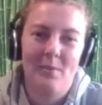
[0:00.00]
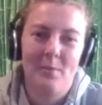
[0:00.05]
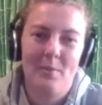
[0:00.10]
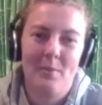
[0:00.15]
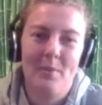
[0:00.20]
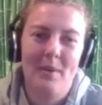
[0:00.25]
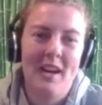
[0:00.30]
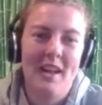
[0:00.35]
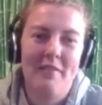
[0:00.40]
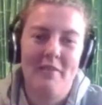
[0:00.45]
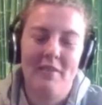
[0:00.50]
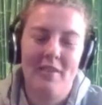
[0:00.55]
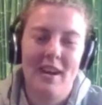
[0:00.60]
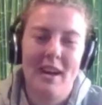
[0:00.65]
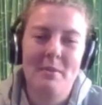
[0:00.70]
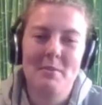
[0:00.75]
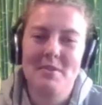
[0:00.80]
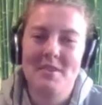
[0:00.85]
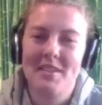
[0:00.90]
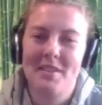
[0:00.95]
whenever I
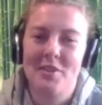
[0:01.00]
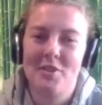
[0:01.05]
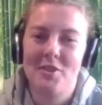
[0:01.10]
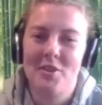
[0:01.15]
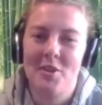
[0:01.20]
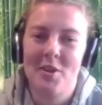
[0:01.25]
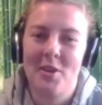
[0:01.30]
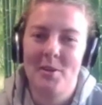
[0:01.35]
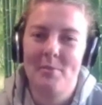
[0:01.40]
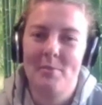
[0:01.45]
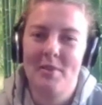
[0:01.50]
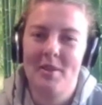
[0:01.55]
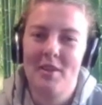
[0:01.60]
was in a shop